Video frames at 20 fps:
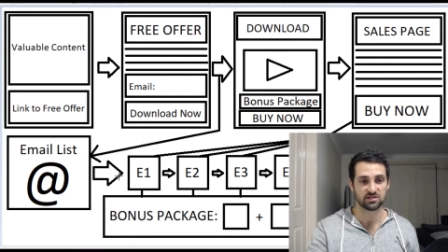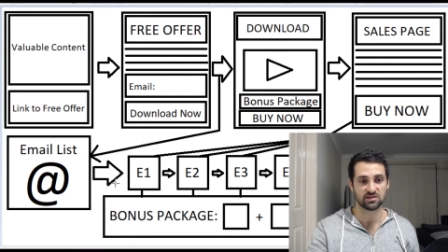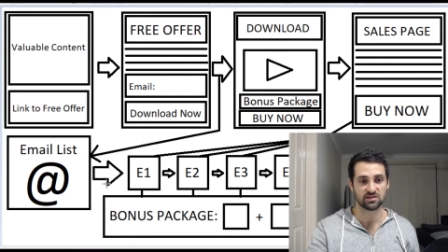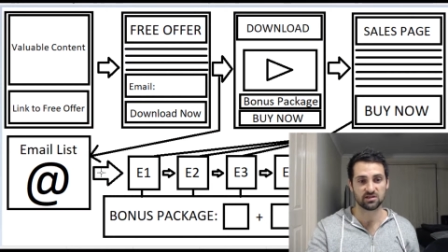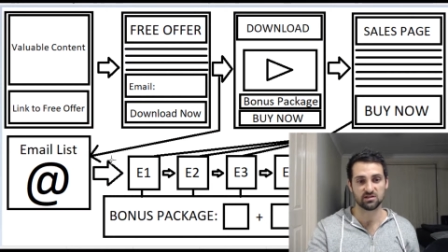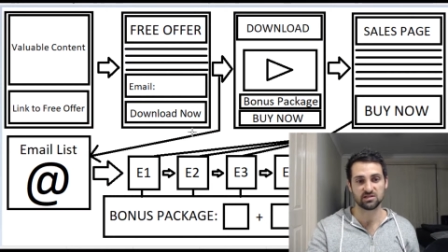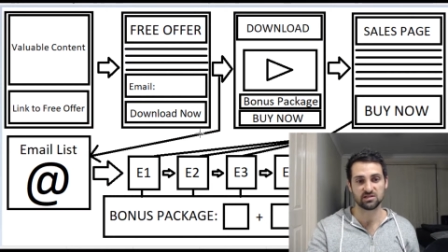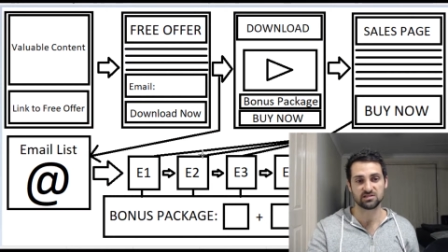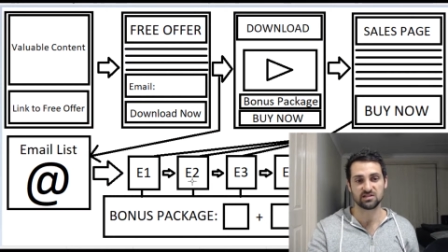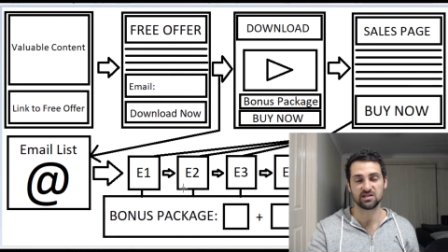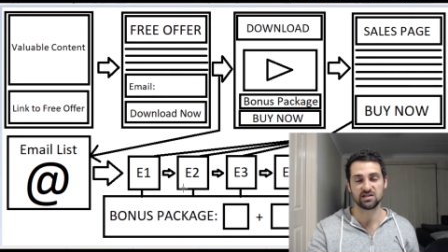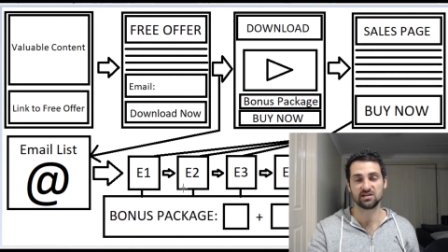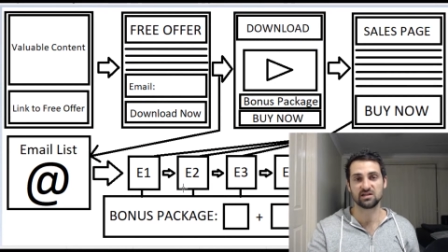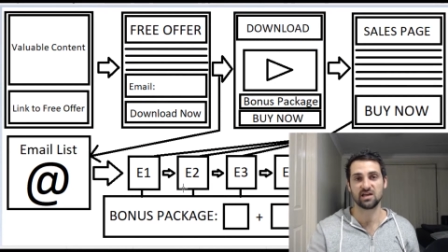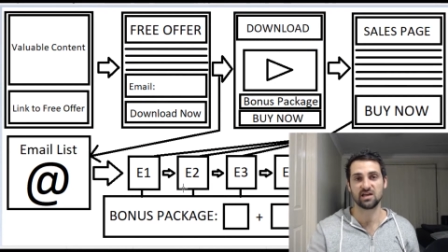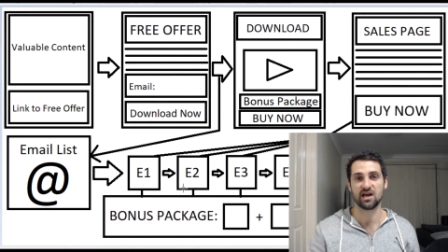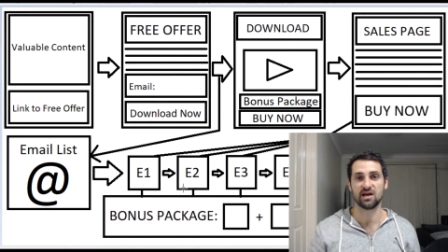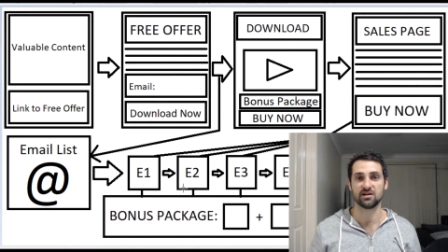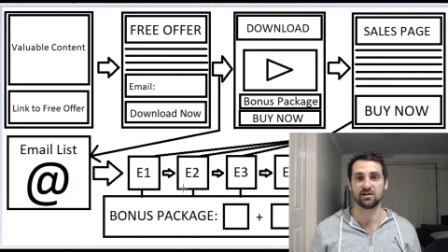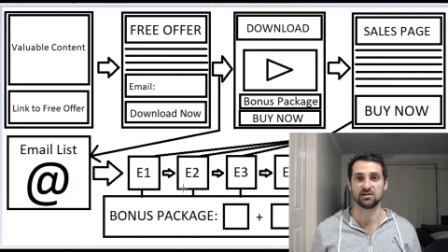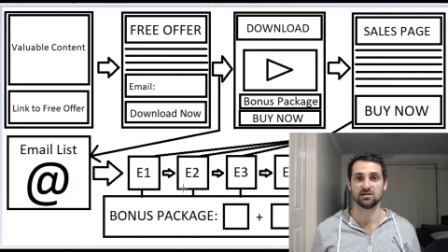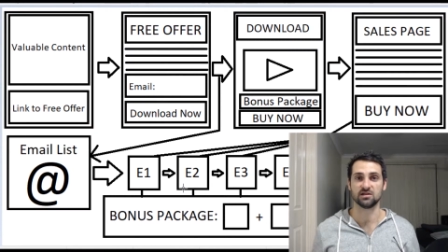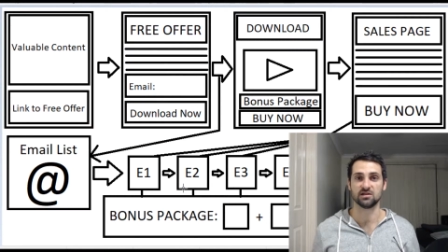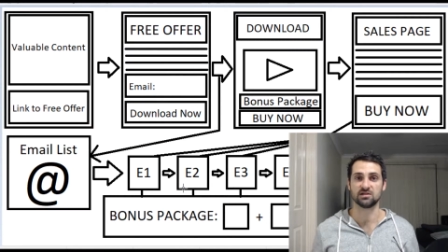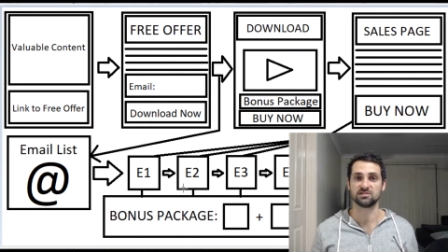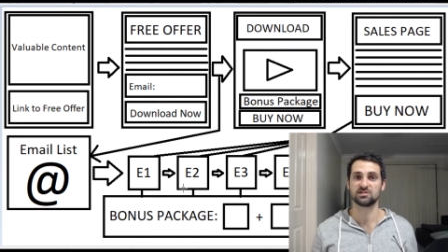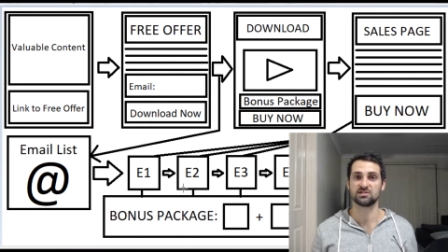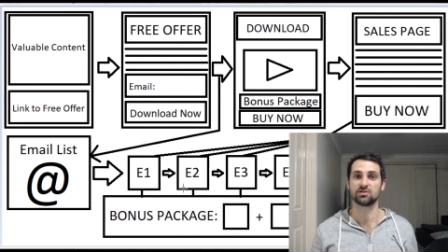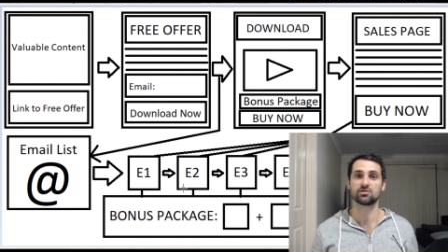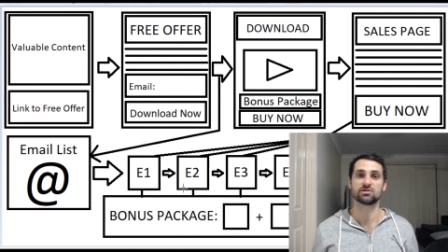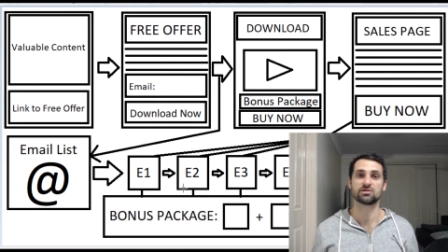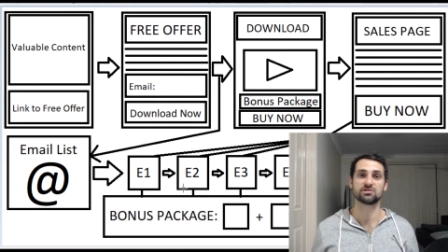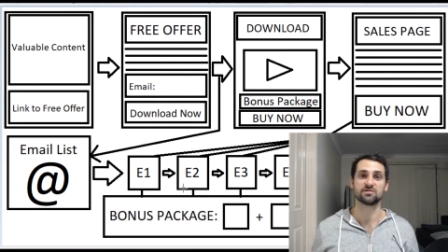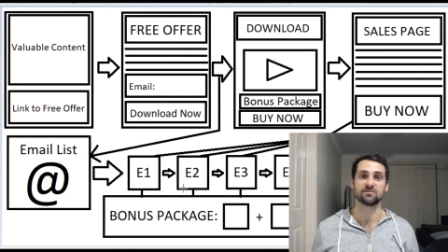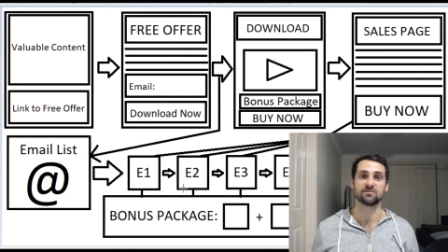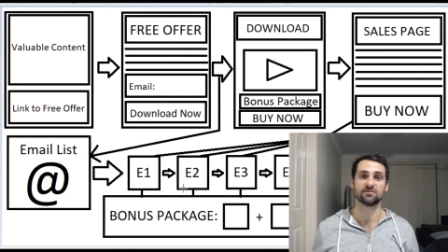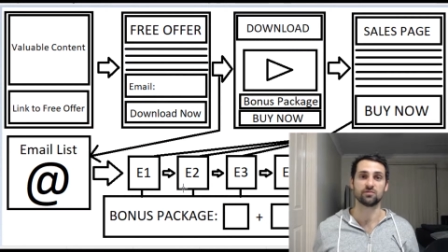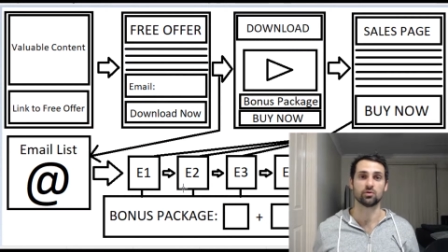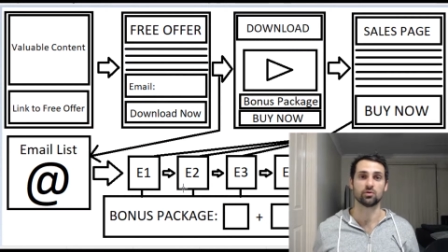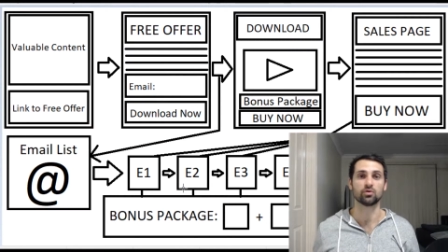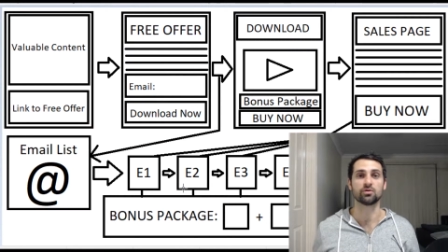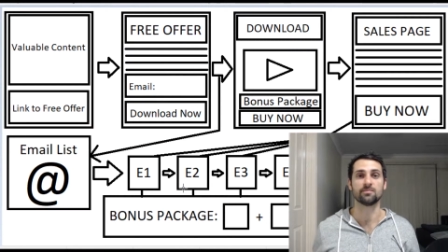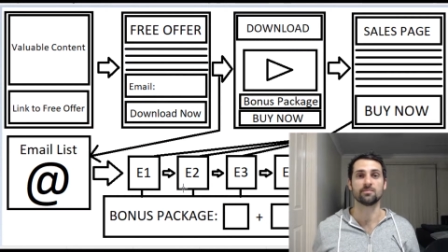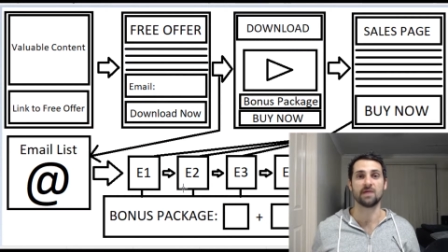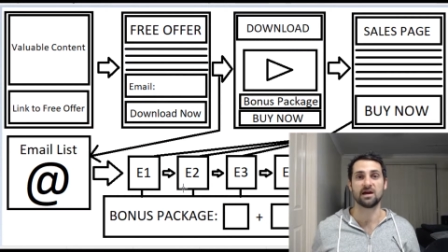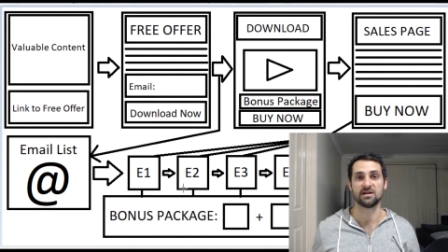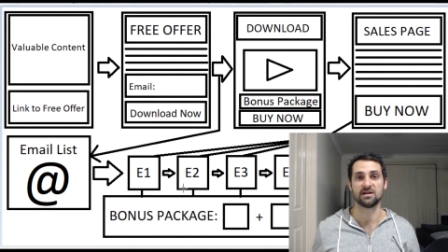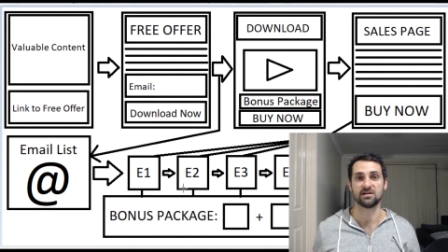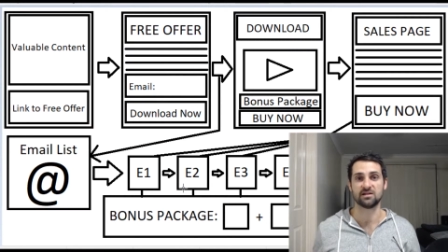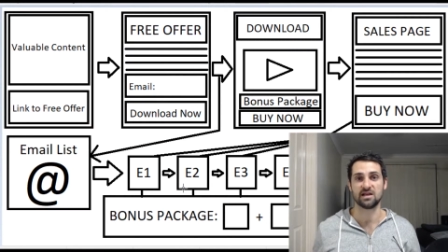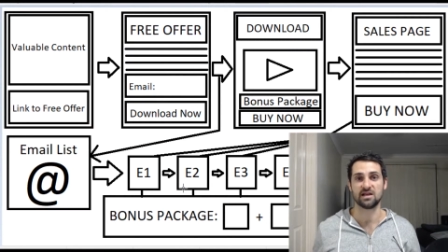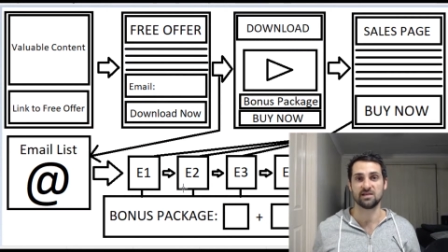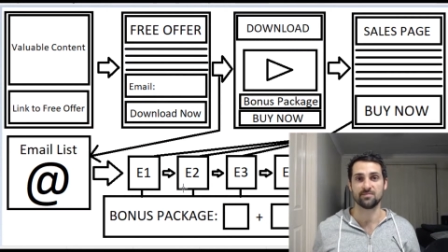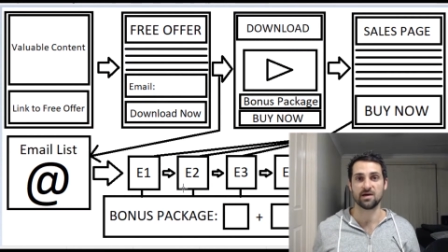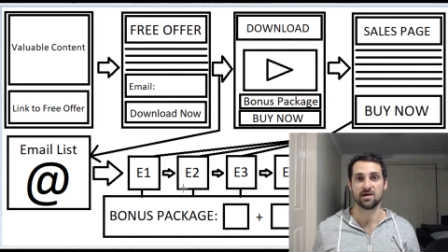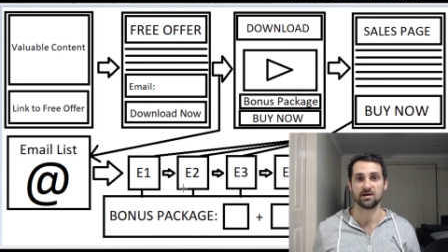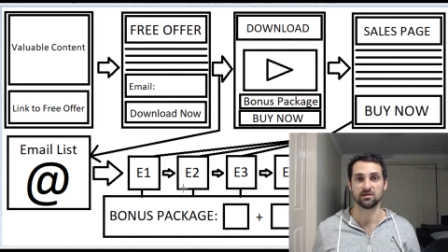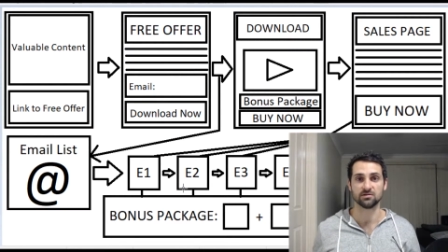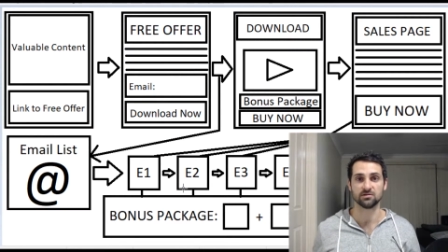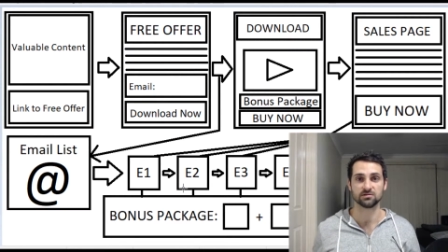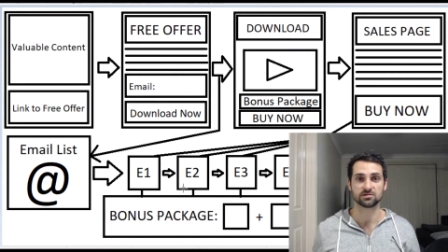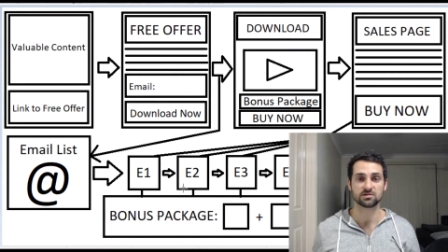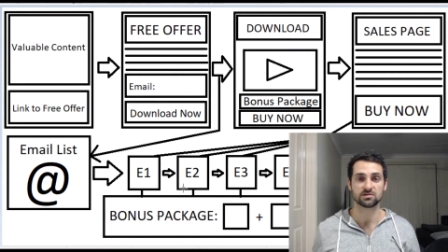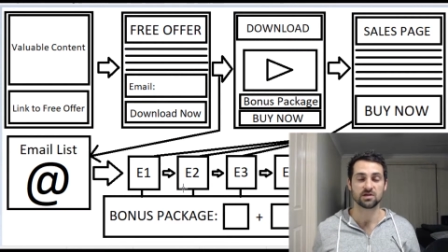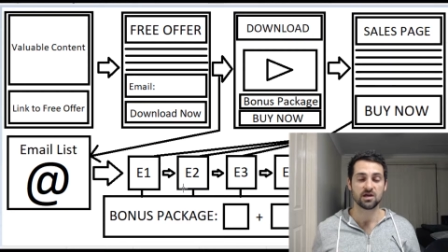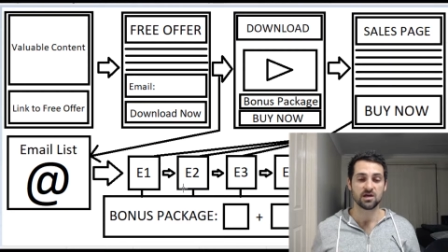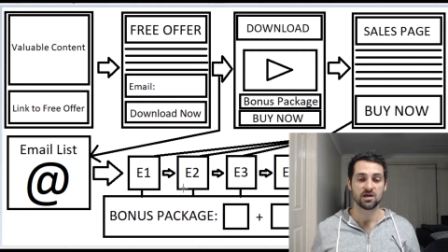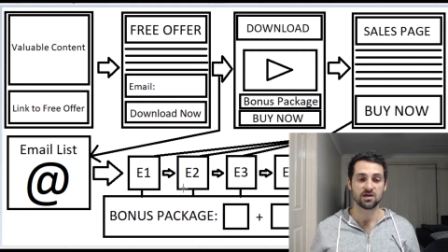and then they're sending out a series of automated emails